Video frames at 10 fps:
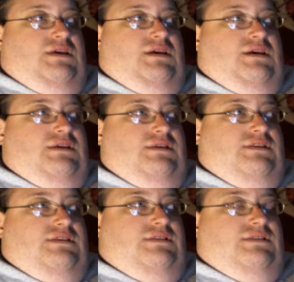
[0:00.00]

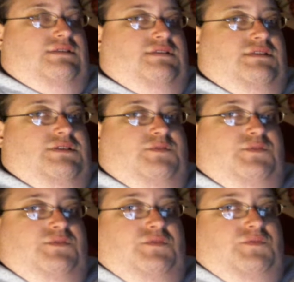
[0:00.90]
I
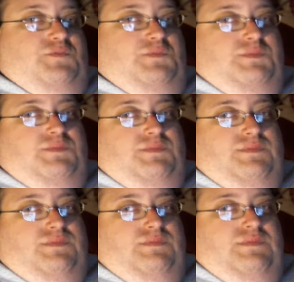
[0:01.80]
still don't.
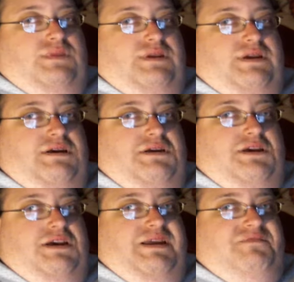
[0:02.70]

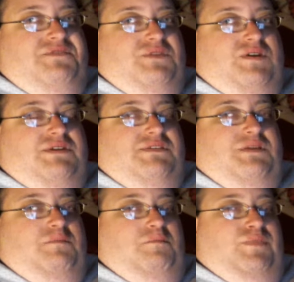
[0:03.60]
I haven't lost
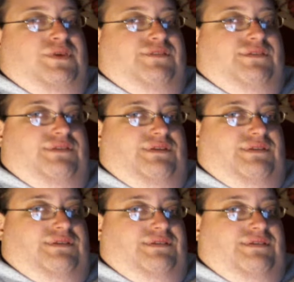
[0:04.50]
it
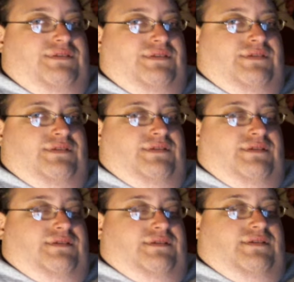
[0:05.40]
mentally,
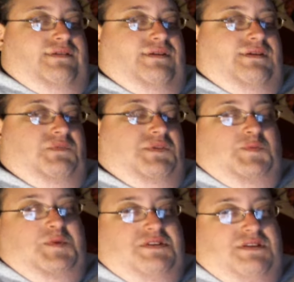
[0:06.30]
if this
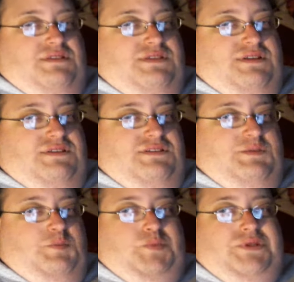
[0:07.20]
makes any
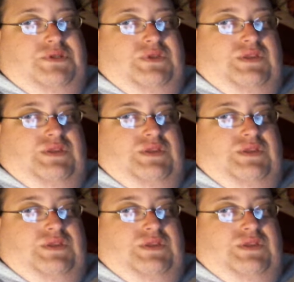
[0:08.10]
sense, but